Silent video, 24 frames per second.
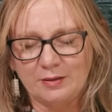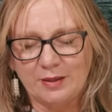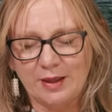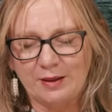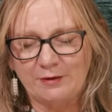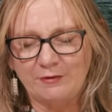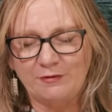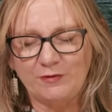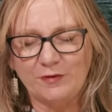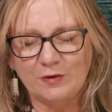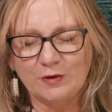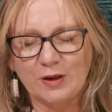
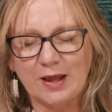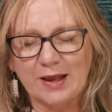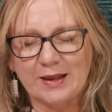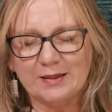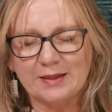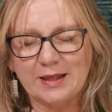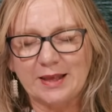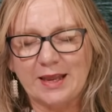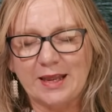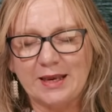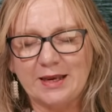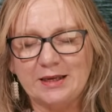They feel
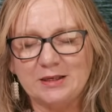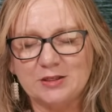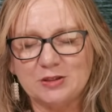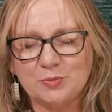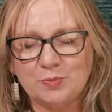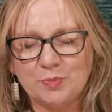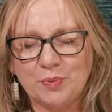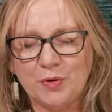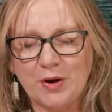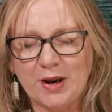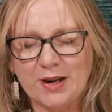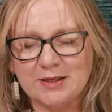like they're getting
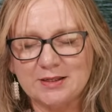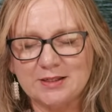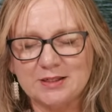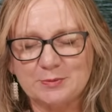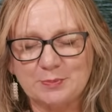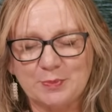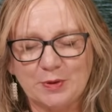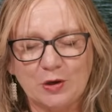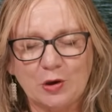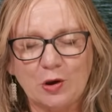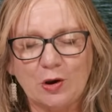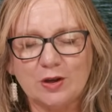
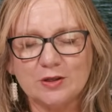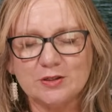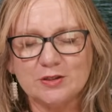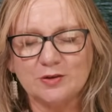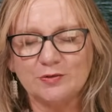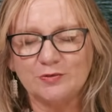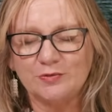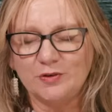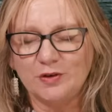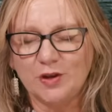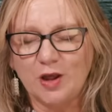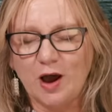depressed because
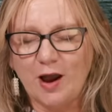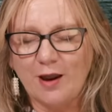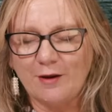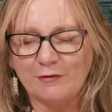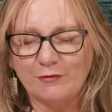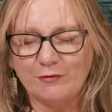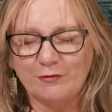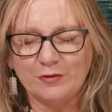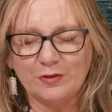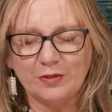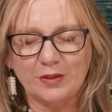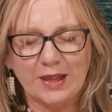of
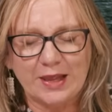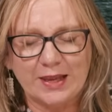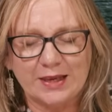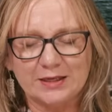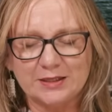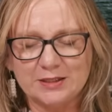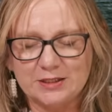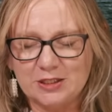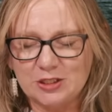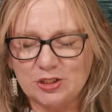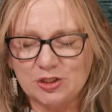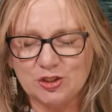life and their
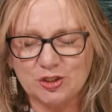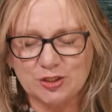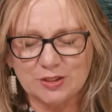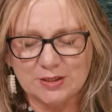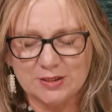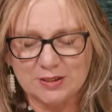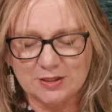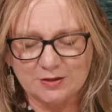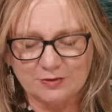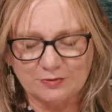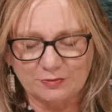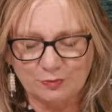
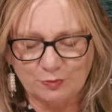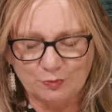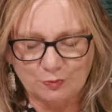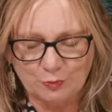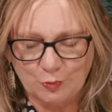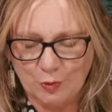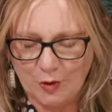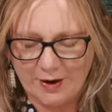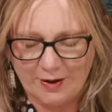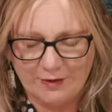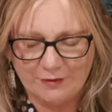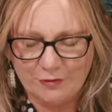conditions of
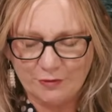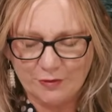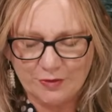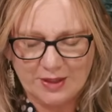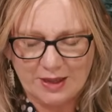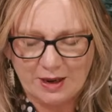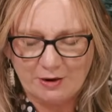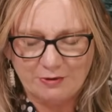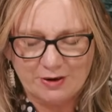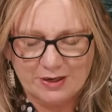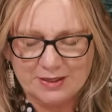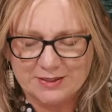whatever
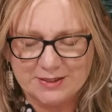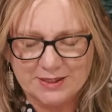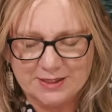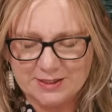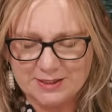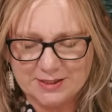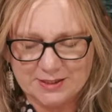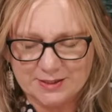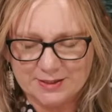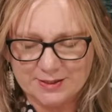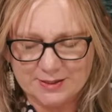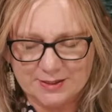their
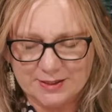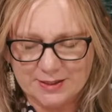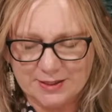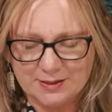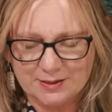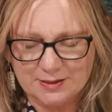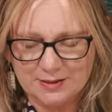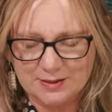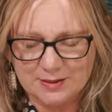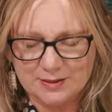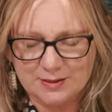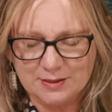existence
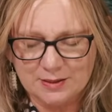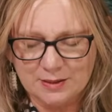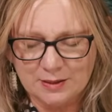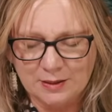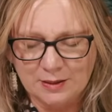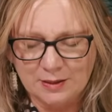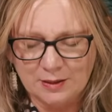is.